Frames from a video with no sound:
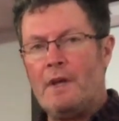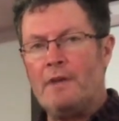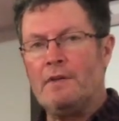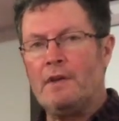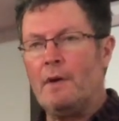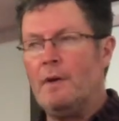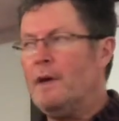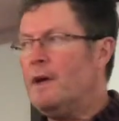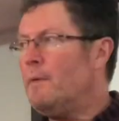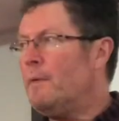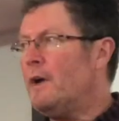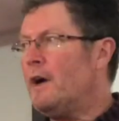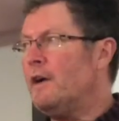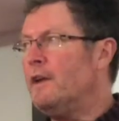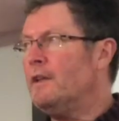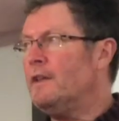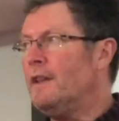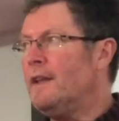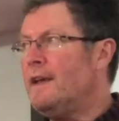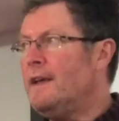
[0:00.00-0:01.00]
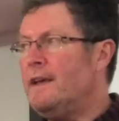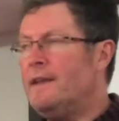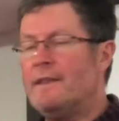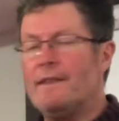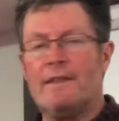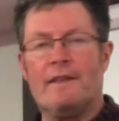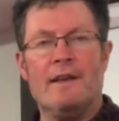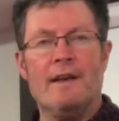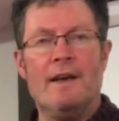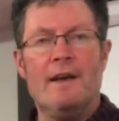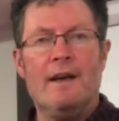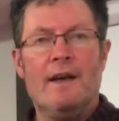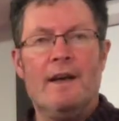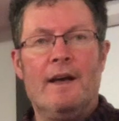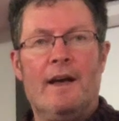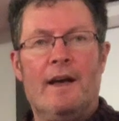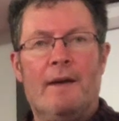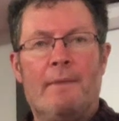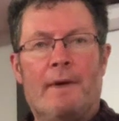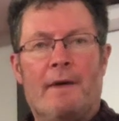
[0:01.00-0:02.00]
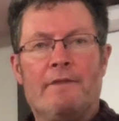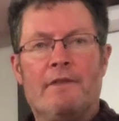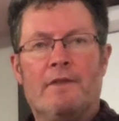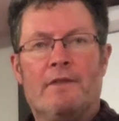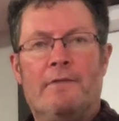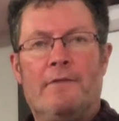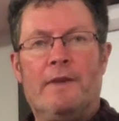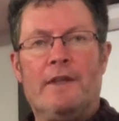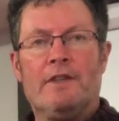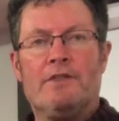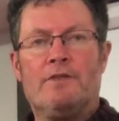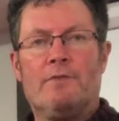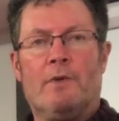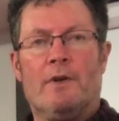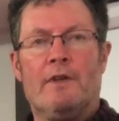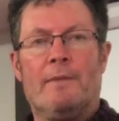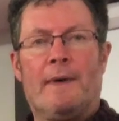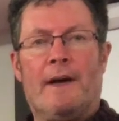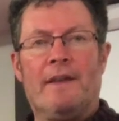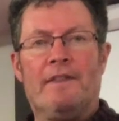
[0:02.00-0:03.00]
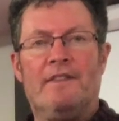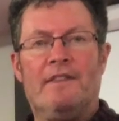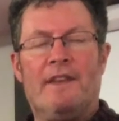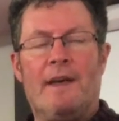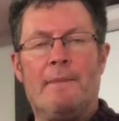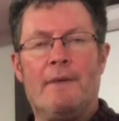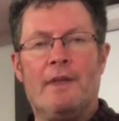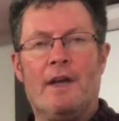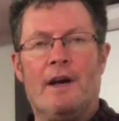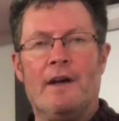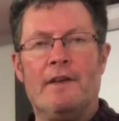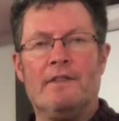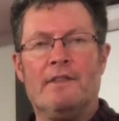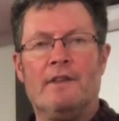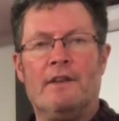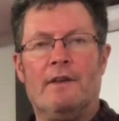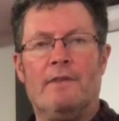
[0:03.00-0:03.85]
So here we are in Leeds. I've just finished one of my seminars.